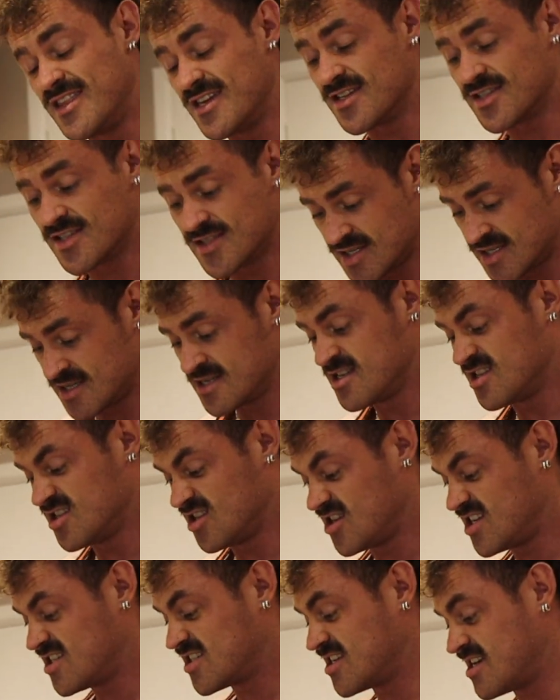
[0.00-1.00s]
this
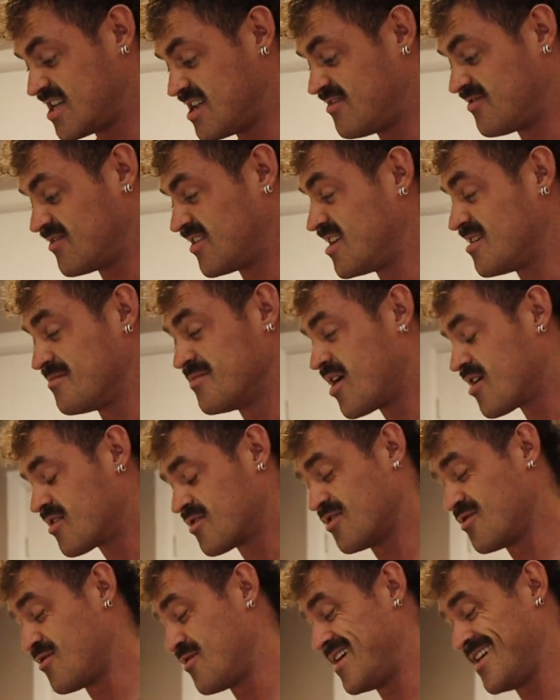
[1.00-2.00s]
nice and evenly. I'm not
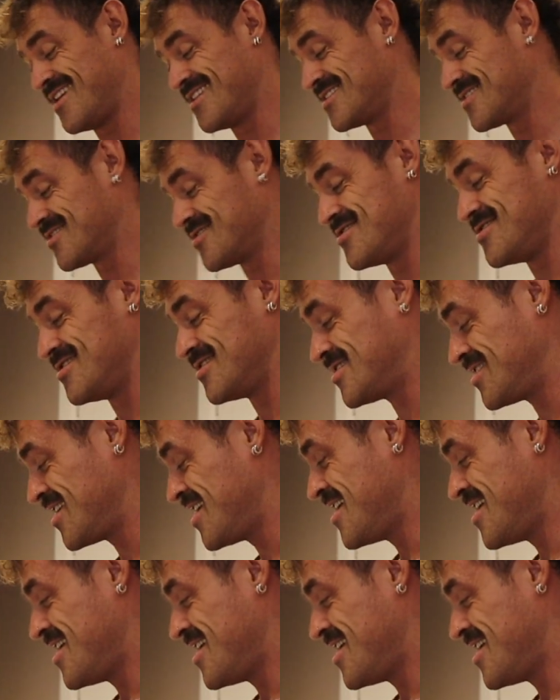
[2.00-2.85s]
going to weigh this, guys.